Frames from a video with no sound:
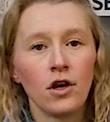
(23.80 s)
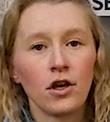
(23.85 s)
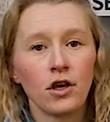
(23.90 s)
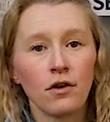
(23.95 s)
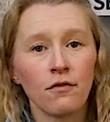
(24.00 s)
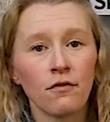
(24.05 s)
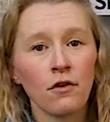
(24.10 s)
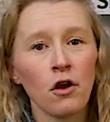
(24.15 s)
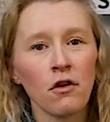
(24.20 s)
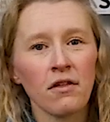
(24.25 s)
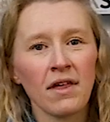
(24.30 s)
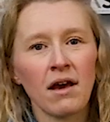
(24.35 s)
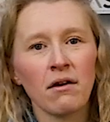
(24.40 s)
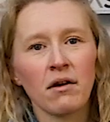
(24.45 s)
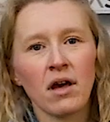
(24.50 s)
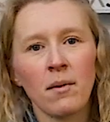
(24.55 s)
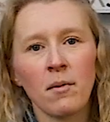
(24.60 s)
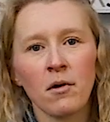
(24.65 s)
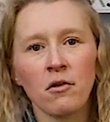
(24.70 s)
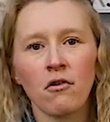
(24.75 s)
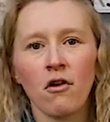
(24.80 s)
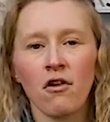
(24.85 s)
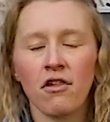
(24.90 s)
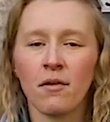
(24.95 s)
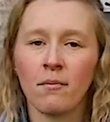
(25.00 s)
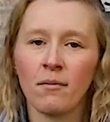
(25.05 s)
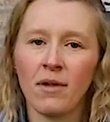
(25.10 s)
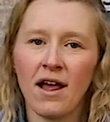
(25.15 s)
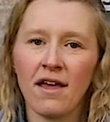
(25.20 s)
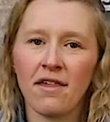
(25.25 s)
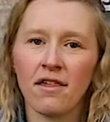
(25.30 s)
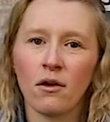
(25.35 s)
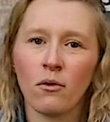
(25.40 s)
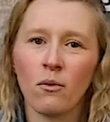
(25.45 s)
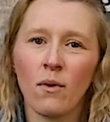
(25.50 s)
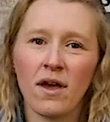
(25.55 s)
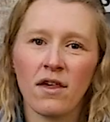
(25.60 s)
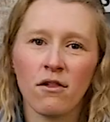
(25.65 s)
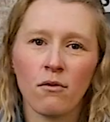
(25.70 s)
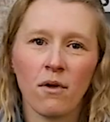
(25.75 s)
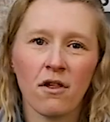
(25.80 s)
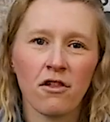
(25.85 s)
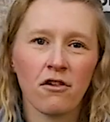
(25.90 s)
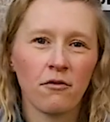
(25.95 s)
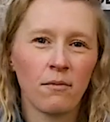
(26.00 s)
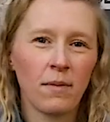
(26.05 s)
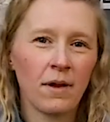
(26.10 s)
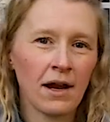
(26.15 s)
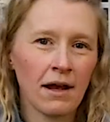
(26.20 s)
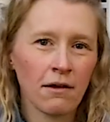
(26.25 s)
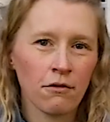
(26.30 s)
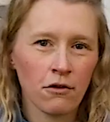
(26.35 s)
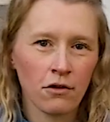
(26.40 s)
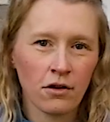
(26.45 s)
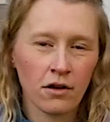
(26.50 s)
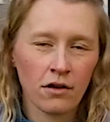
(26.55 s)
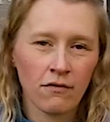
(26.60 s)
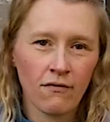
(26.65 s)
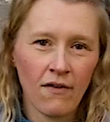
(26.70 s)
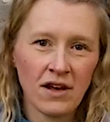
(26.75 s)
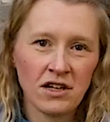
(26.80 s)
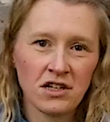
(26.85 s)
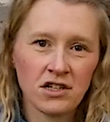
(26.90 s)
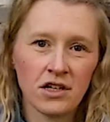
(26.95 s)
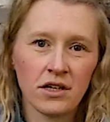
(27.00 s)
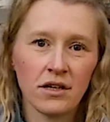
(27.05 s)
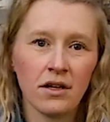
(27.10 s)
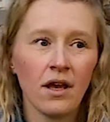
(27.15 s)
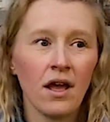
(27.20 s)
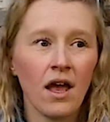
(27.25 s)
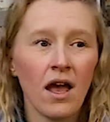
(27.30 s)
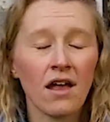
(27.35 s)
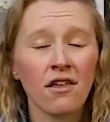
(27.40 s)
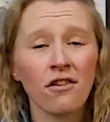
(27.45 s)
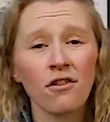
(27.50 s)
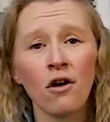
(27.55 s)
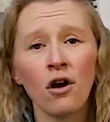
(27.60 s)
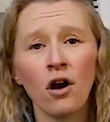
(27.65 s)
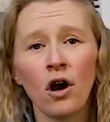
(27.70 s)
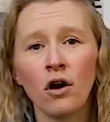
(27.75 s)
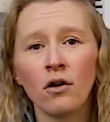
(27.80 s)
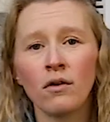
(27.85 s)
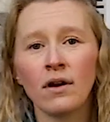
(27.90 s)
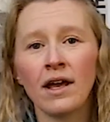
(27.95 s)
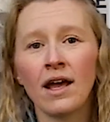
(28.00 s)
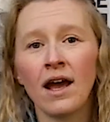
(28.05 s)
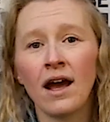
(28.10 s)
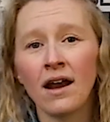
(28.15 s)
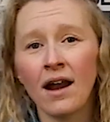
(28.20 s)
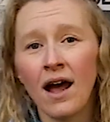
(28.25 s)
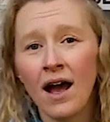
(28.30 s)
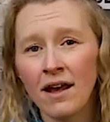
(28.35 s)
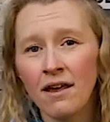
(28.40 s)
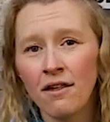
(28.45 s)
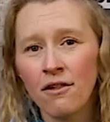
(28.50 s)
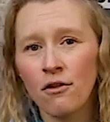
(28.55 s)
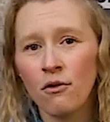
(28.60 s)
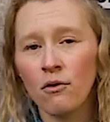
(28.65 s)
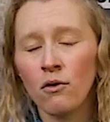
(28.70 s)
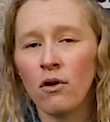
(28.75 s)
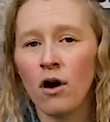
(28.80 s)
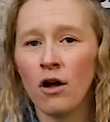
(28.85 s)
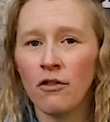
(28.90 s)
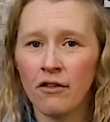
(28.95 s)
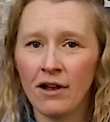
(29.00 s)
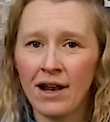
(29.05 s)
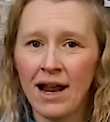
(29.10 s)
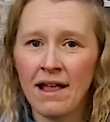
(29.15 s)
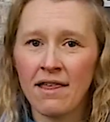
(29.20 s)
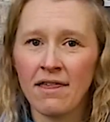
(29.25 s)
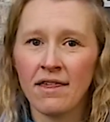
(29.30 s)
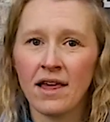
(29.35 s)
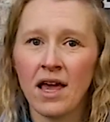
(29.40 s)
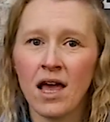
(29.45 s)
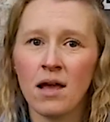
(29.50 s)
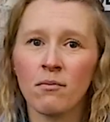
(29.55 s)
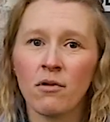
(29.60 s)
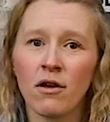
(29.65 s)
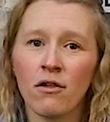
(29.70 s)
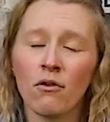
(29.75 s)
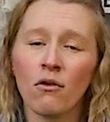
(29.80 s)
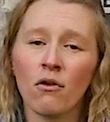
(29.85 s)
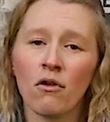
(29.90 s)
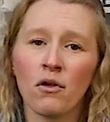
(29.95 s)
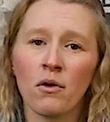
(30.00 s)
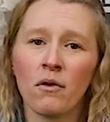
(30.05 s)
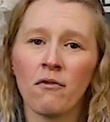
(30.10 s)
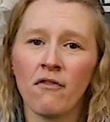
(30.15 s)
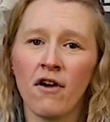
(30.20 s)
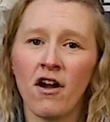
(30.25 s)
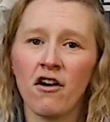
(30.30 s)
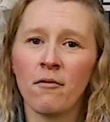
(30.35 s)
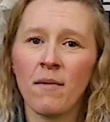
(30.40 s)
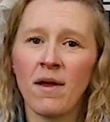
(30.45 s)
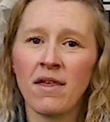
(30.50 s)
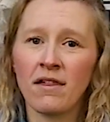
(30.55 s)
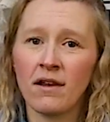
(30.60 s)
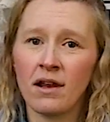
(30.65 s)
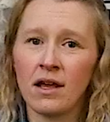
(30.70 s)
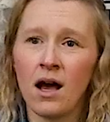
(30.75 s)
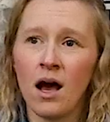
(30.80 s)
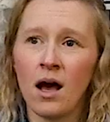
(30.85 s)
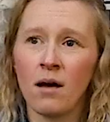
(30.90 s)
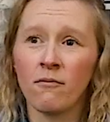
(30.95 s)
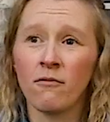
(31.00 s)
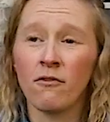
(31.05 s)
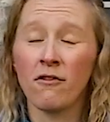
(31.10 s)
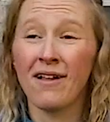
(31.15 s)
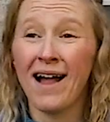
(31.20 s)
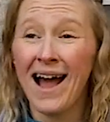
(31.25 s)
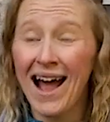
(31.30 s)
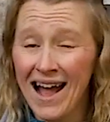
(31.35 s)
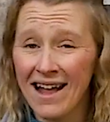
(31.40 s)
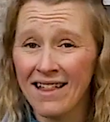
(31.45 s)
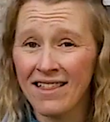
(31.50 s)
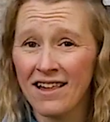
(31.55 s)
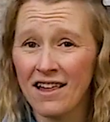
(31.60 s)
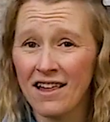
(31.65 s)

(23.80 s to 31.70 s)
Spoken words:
You've no doubt come across some plastic waste whilst you've been out on an adventure. It's not only an eyesore on the landscape, but it's also environmentally harmful and